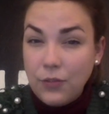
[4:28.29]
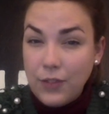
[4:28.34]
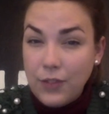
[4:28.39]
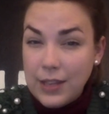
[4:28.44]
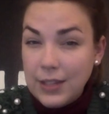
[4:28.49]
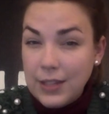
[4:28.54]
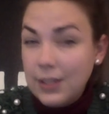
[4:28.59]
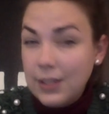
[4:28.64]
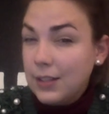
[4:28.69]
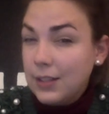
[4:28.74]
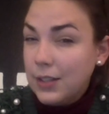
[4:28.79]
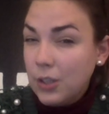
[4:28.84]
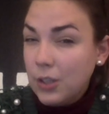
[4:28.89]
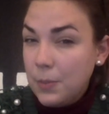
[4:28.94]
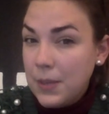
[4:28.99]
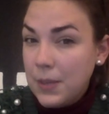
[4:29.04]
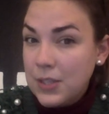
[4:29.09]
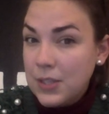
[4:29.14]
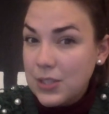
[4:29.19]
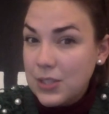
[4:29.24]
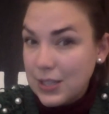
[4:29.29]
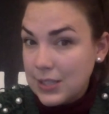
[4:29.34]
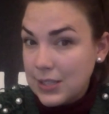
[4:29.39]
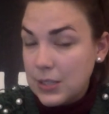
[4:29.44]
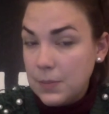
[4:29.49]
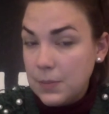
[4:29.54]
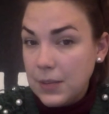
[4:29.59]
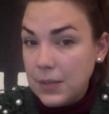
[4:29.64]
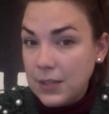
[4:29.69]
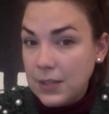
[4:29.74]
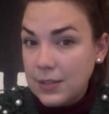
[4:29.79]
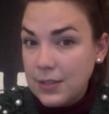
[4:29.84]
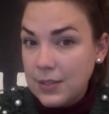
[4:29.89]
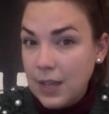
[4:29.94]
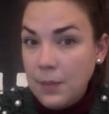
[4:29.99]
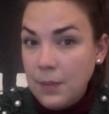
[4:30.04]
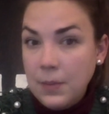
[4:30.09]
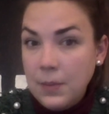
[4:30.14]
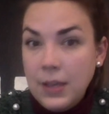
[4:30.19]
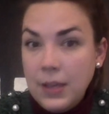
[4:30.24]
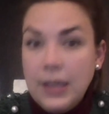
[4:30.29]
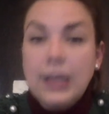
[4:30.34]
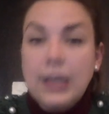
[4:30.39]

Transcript: fade it a little bit, so that's a big step.